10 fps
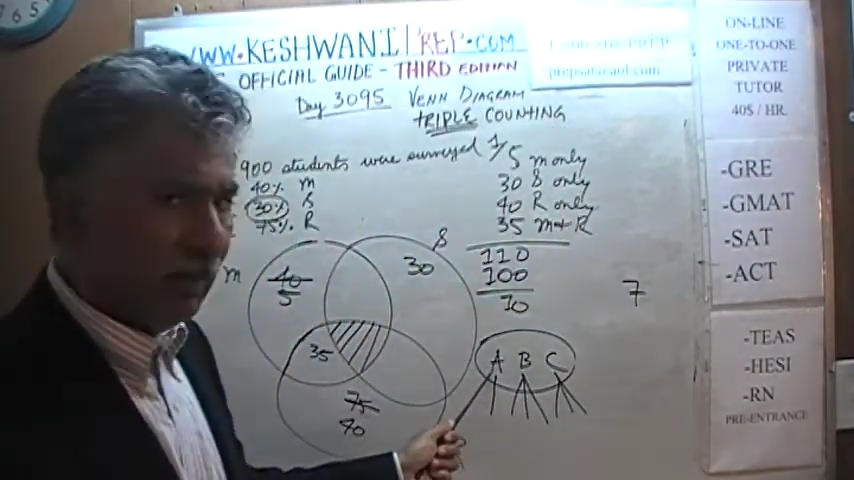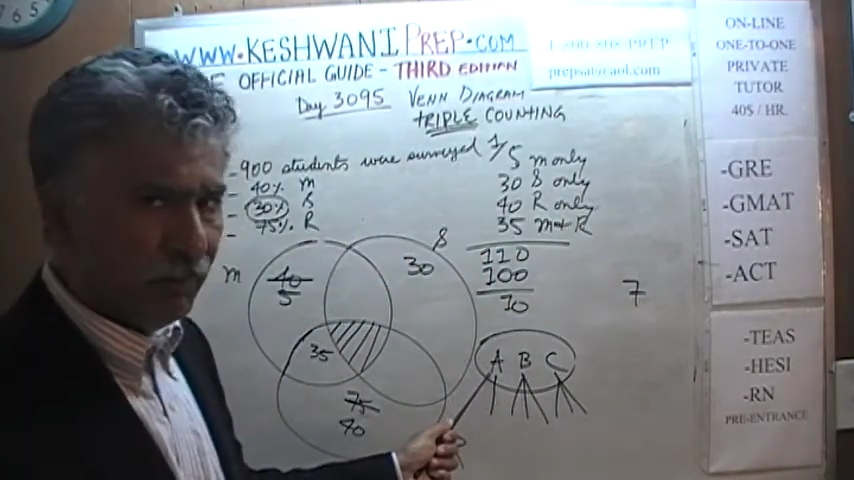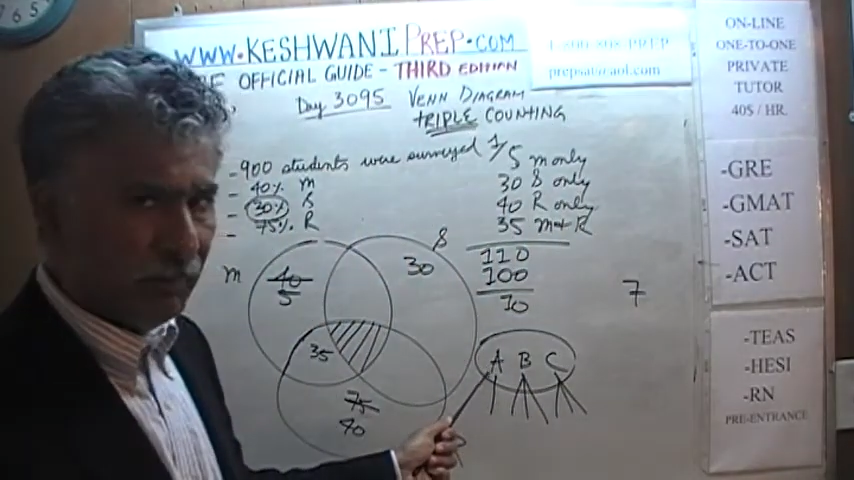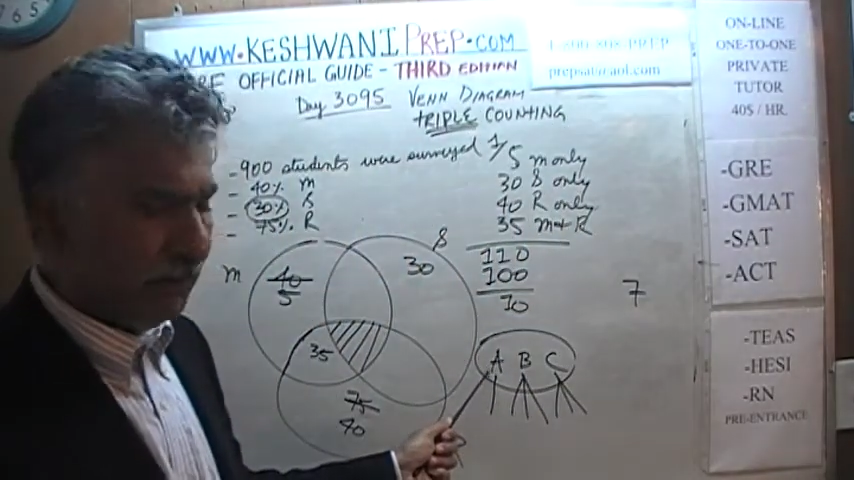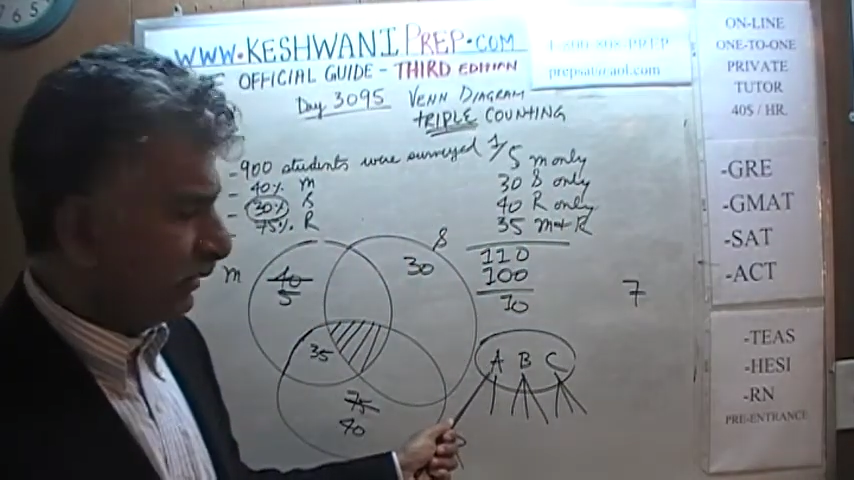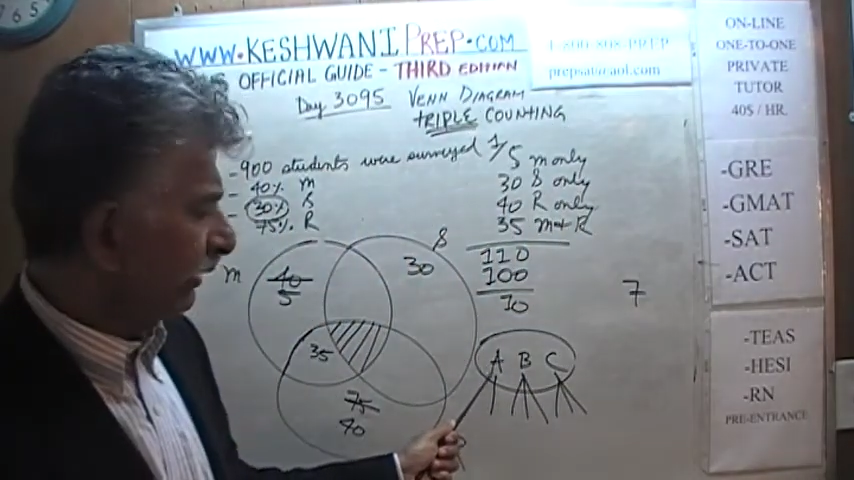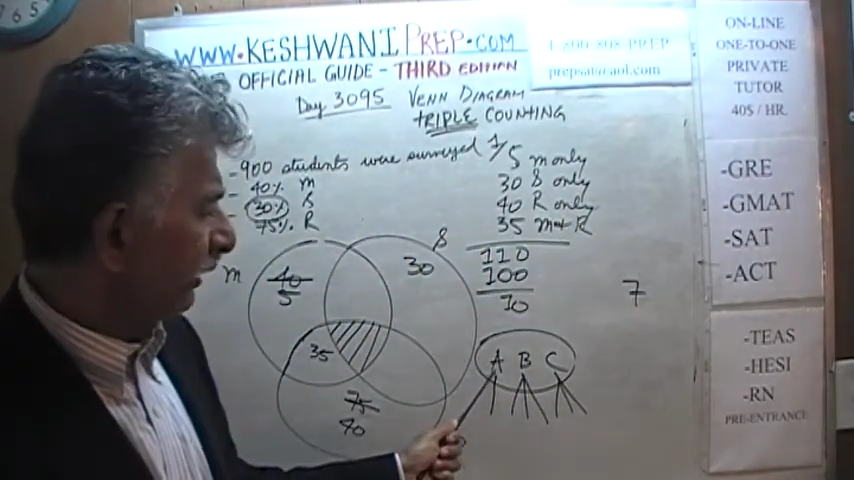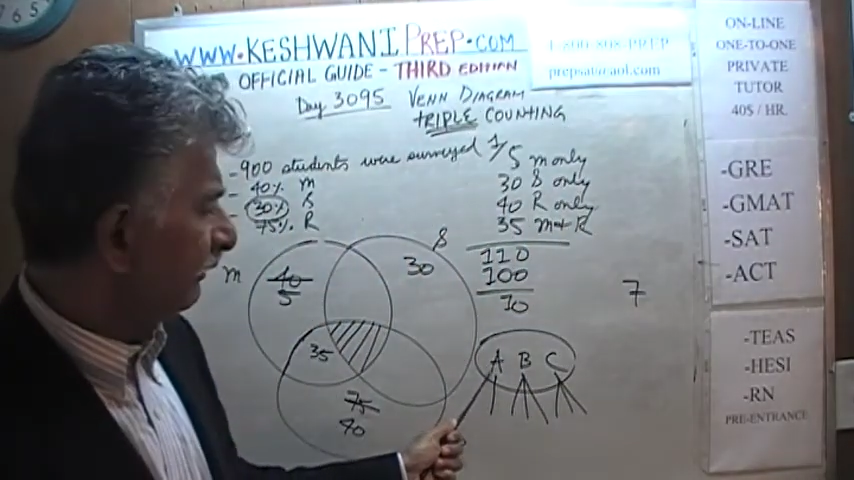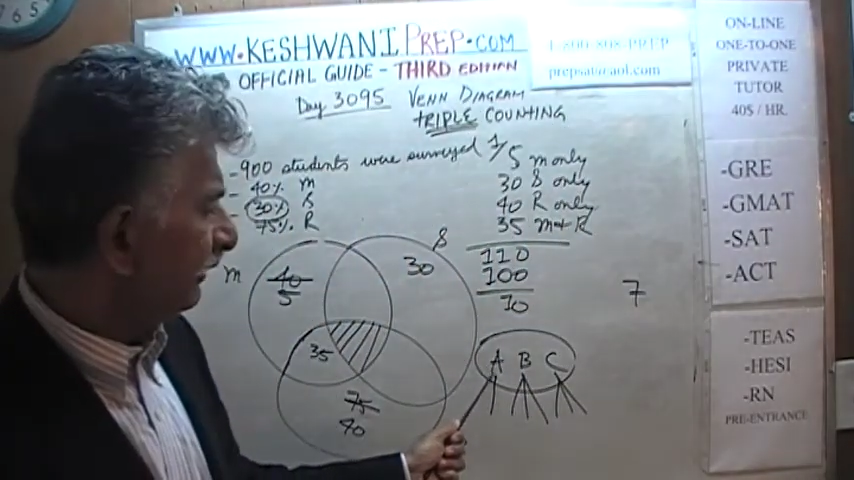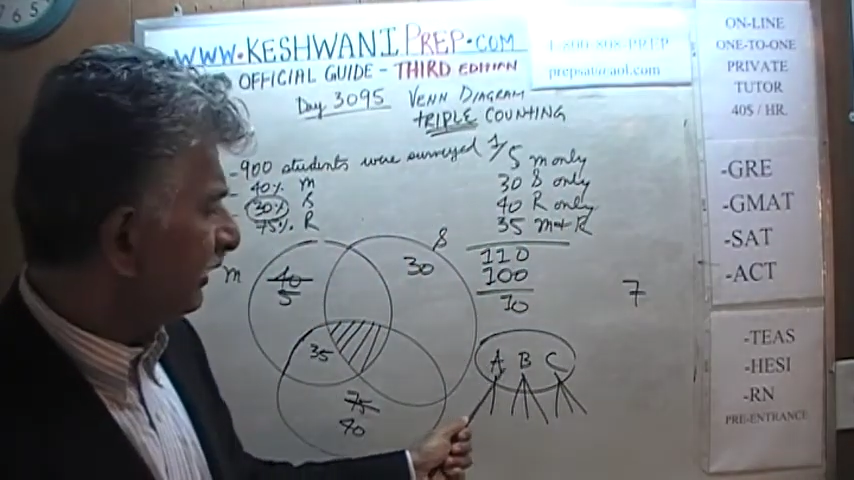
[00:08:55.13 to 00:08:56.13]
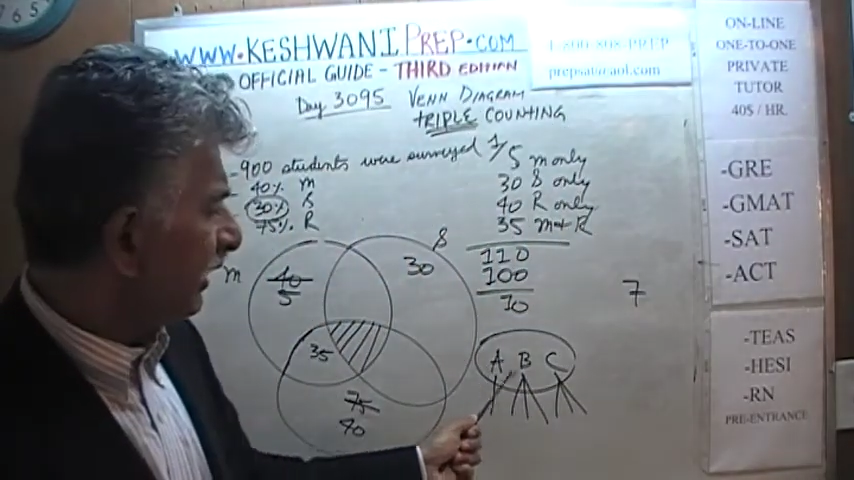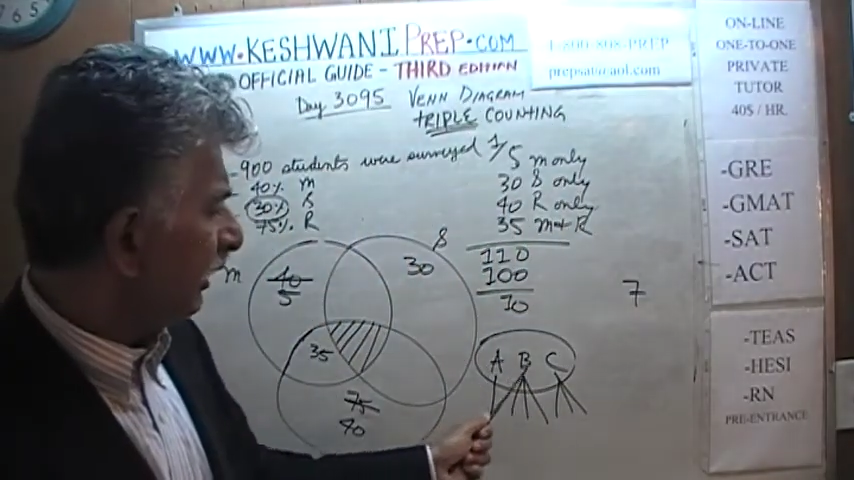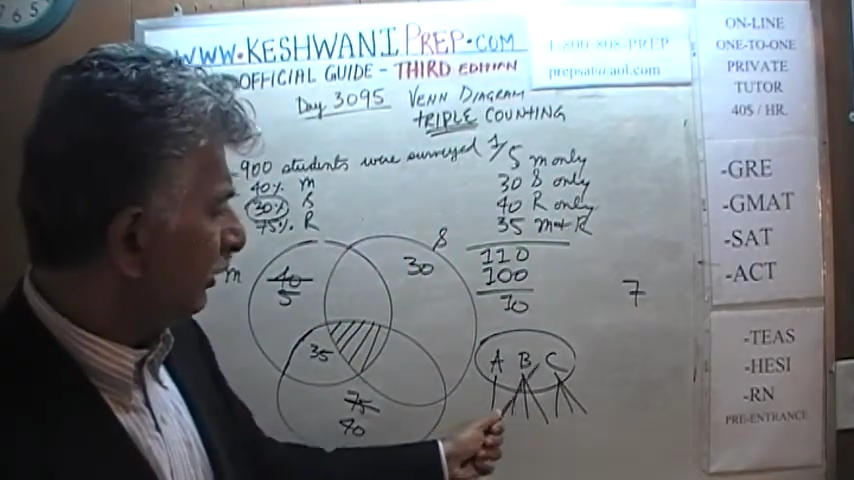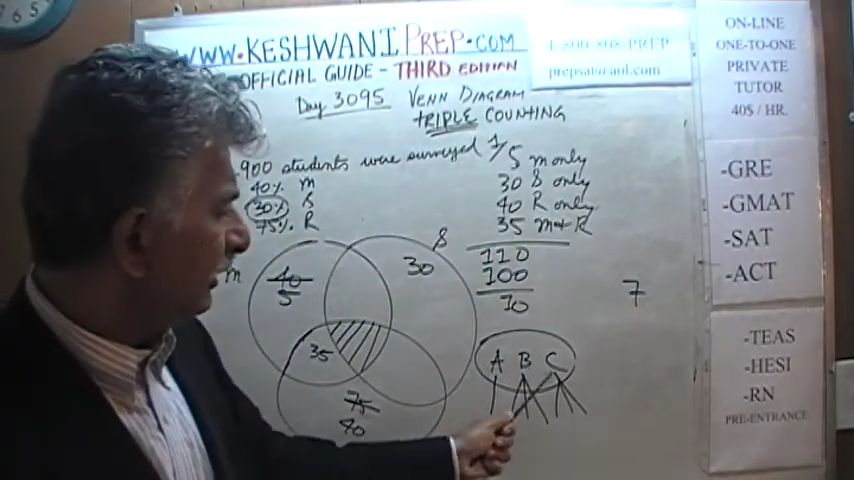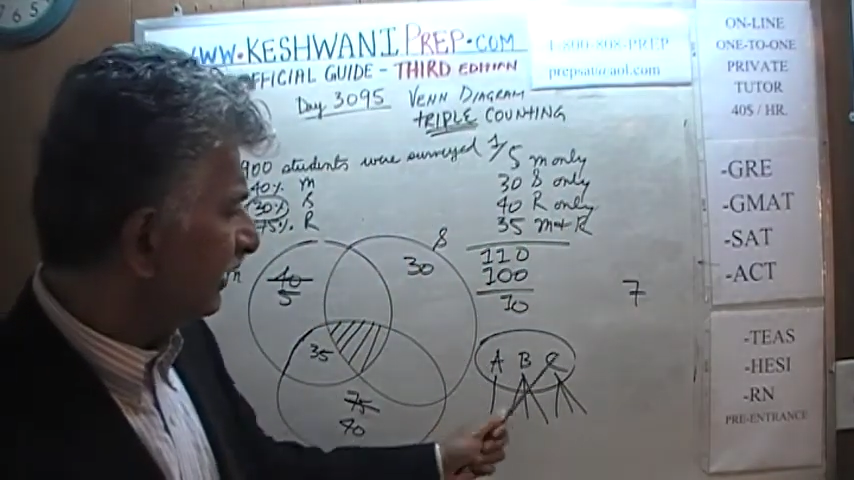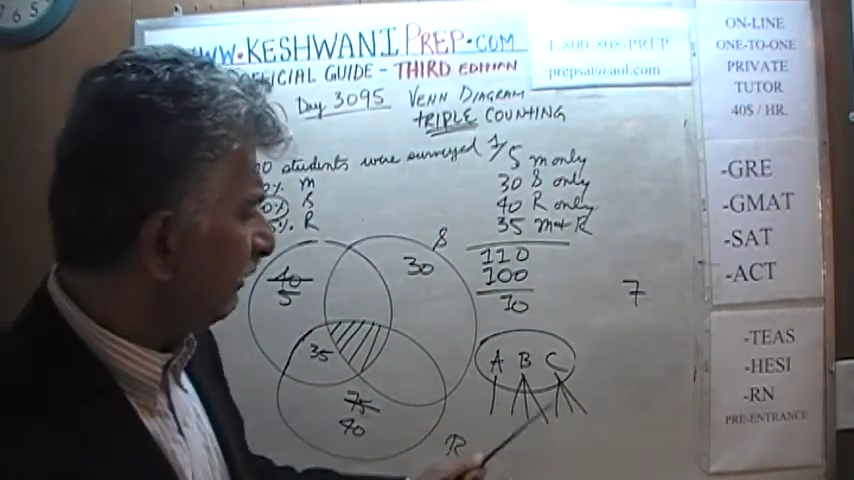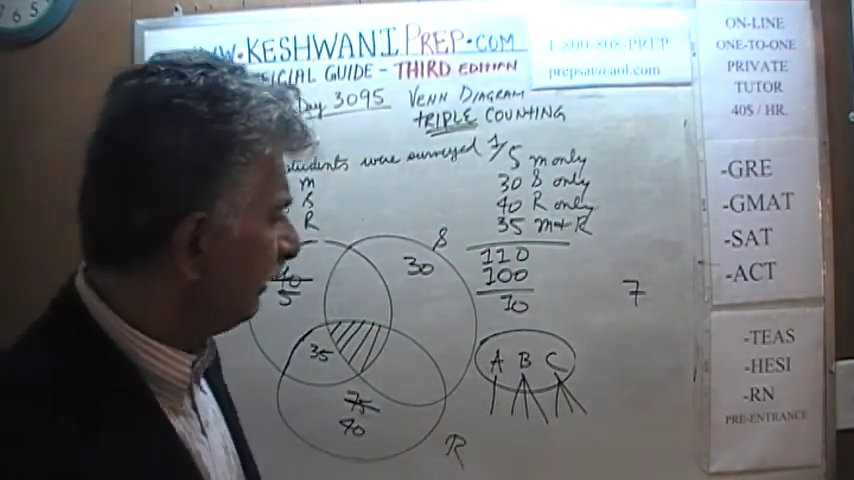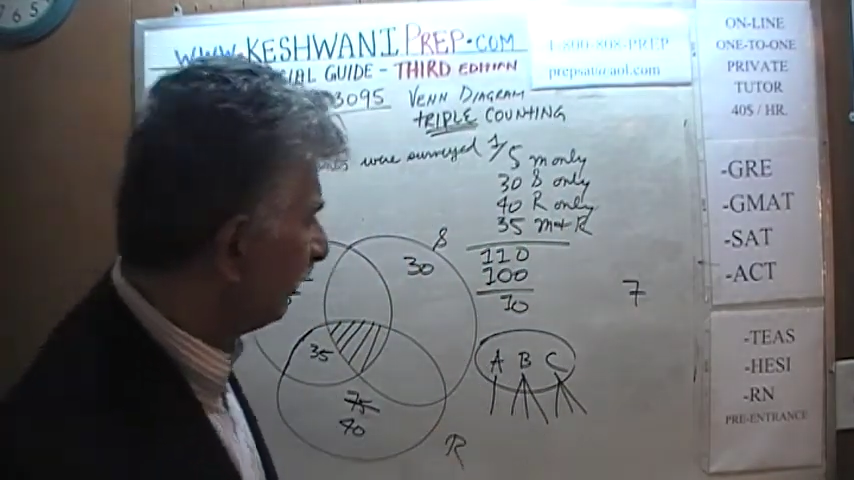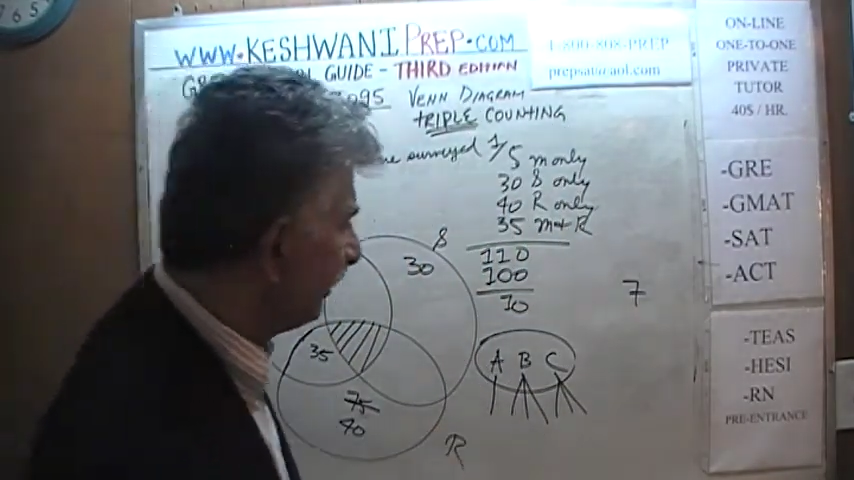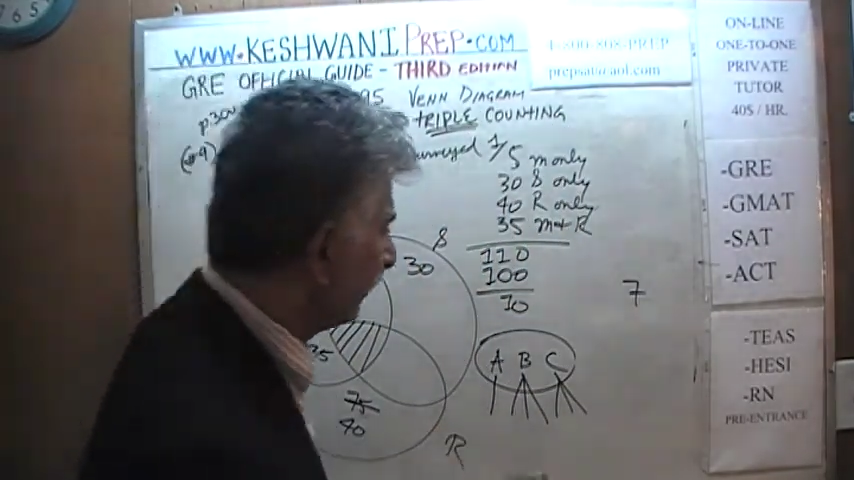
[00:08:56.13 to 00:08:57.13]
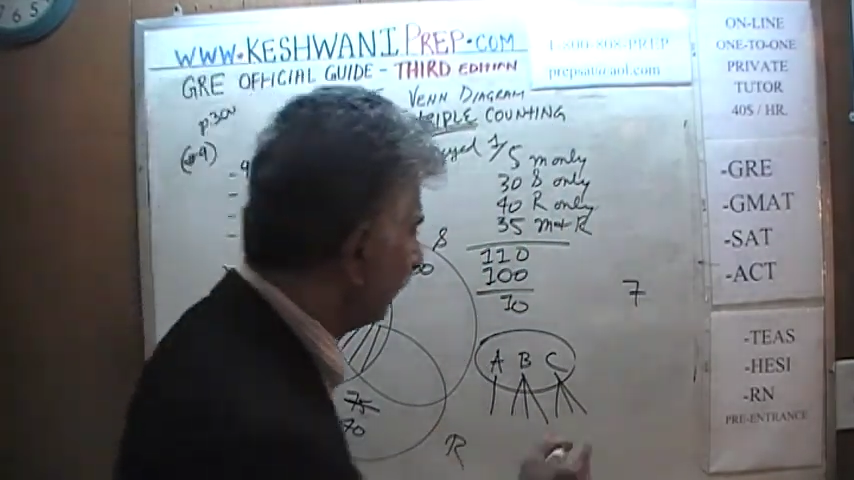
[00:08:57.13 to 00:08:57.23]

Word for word: everybody can clearly see, there are only 3 people in the